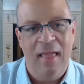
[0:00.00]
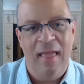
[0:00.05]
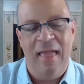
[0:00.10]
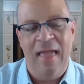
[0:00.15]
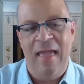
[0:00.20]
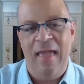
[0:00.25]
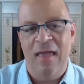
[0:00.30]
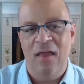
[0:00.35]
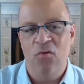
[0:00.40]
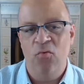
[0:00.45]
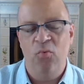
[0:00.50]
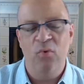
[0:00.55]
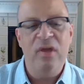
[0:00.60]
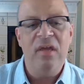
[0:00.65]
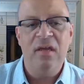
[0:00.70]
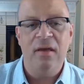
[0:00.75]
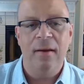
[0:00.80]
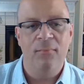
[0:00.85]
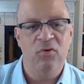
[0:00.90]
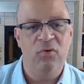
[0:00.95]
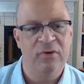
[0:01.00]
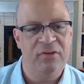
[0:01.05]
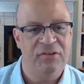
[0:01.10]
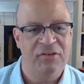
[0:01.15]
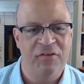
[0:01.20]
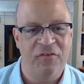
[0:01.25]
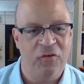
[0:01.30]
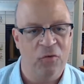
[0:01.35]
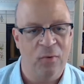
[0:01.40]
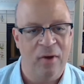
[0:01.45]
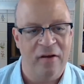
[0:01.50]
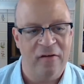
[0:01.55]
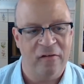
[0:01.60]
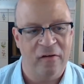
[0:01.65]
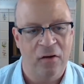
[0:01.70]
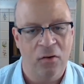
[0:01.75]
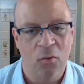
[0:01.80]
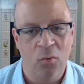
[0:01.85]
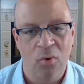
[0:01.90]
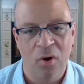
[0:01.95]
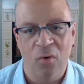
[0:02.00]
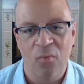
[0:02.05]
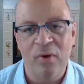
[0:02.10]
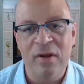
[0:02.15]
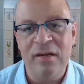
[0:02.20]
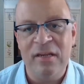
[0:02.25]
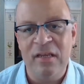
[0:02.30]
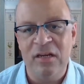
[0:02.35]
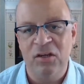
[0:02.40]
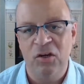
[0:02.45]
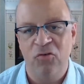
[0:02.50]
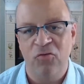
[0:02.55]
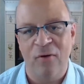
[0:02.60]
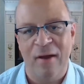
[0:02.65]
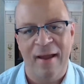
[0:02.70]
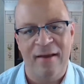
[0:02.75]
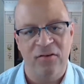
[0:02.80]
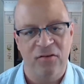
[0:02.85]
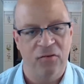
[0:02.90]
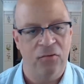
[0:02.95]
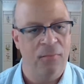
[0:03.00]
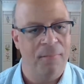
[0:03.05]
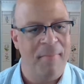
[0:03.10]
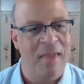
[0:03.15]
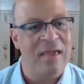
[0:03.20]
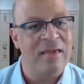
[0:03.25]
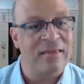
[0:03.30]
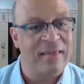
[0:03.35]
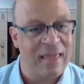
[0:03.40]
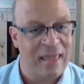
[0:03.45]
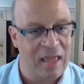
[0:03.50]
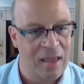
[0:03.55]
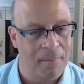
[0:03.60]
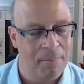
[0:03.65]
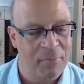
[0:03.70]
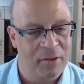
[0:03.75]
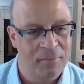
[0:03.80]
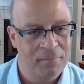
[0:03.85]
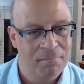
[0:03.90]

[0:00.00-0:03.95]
and we come to a situation where we need to try to make camp,